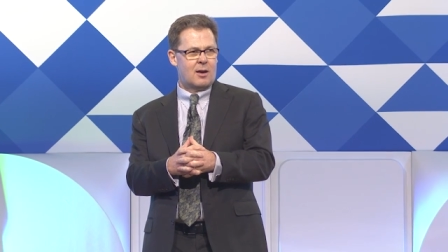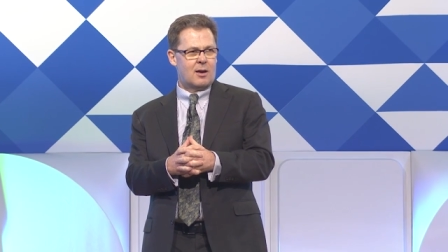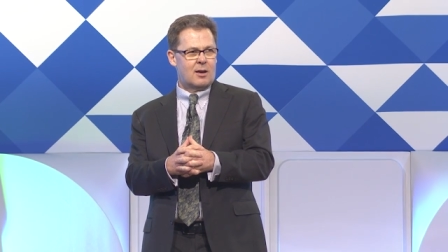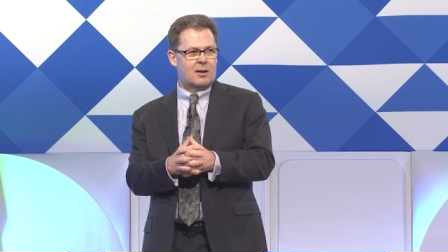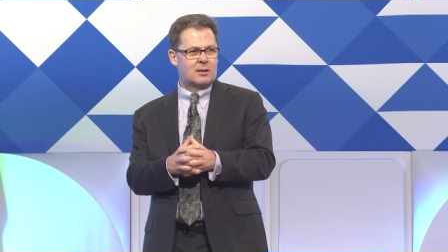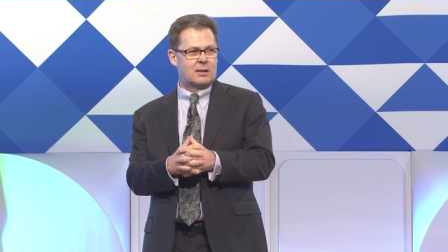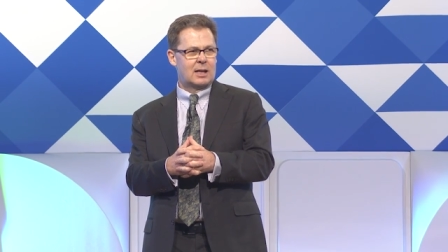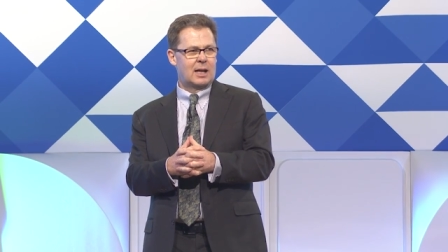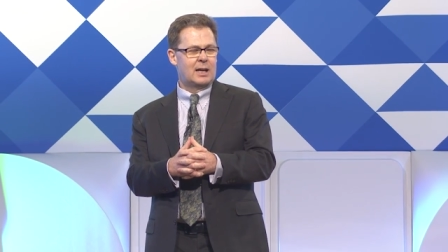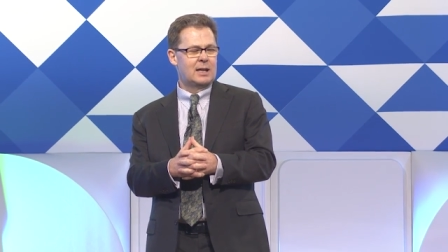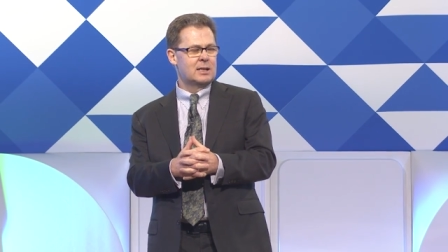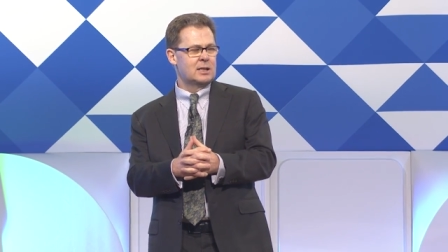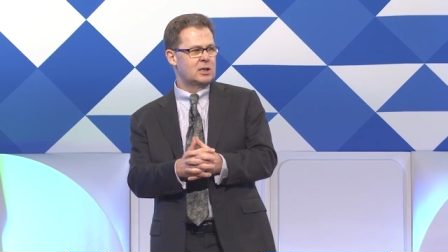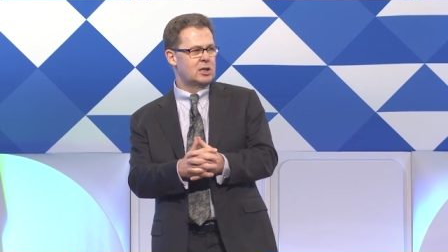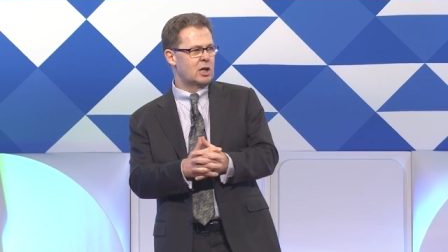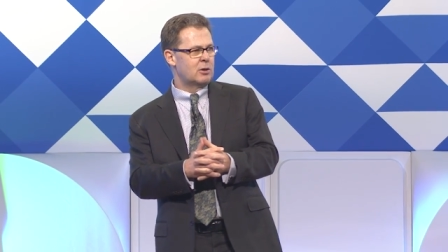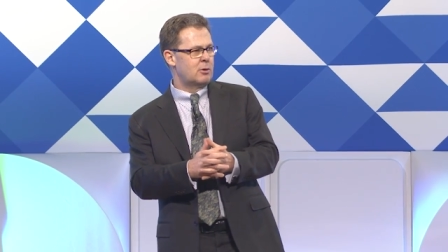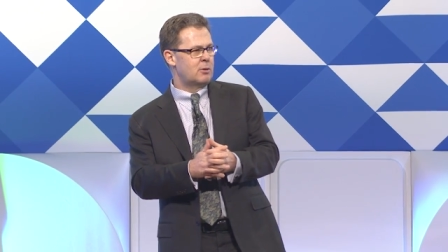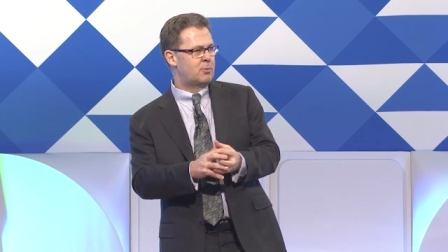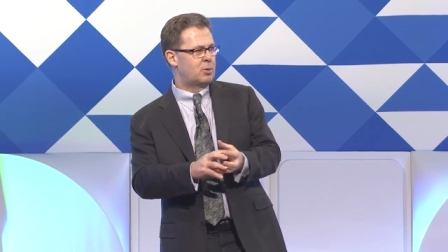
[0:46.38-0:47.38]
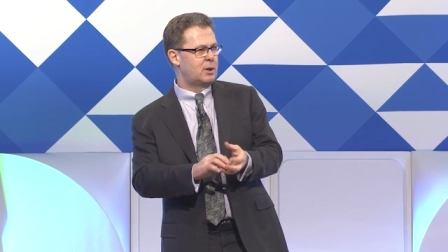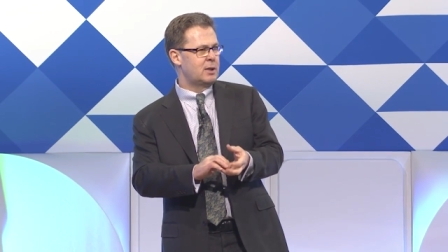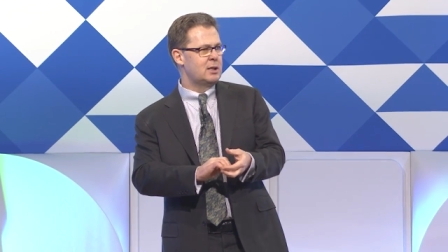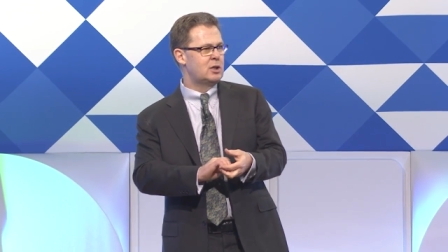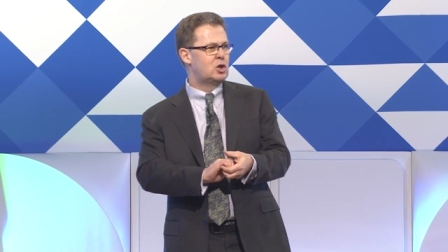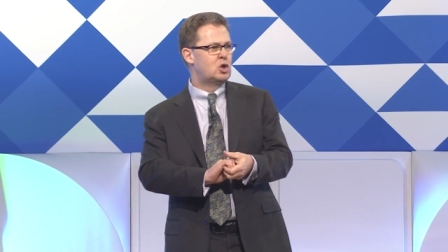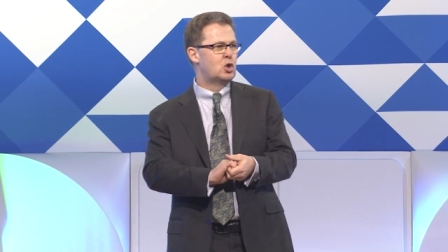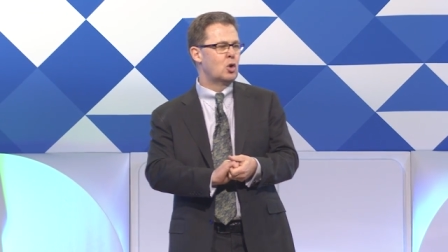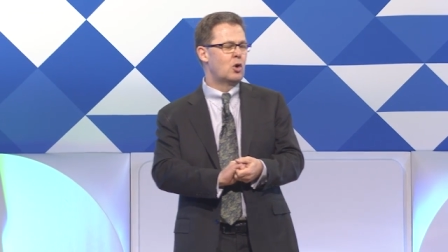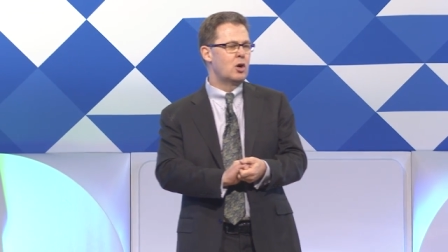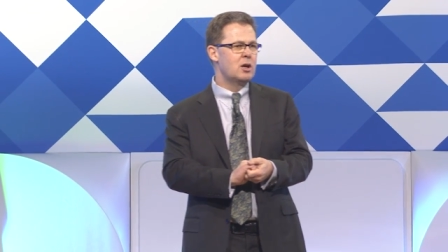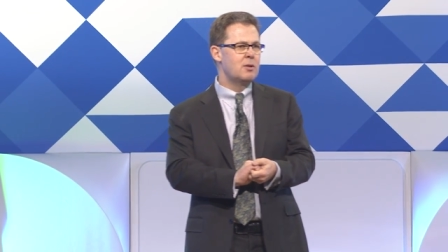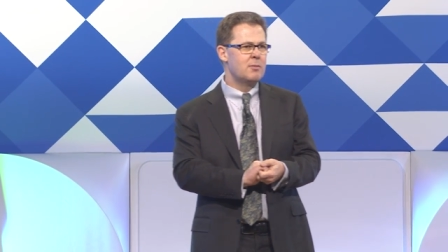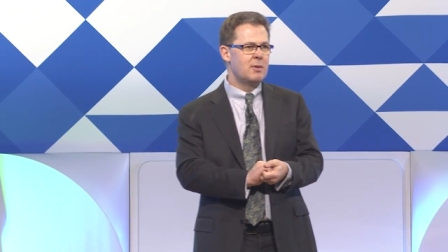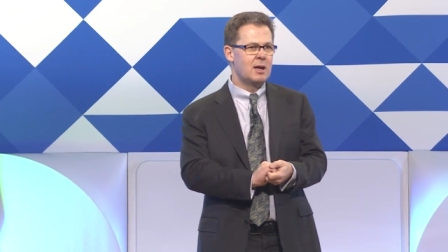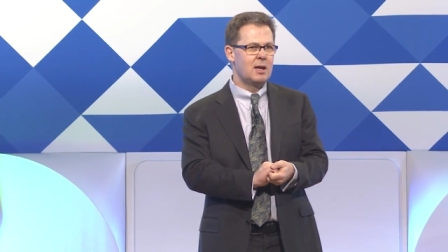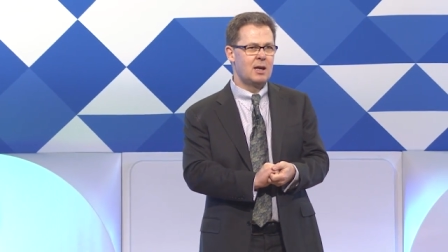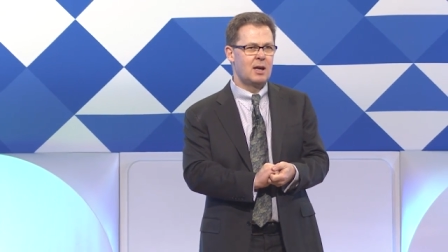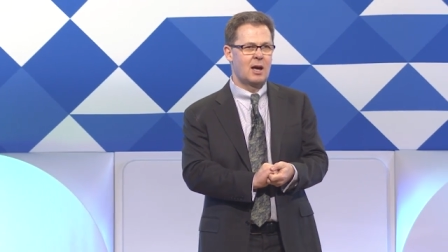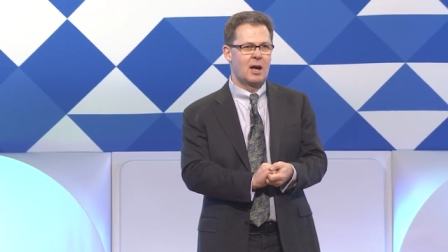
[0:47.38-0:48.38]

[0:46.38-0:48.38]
So, ladies and gentlemen, please join me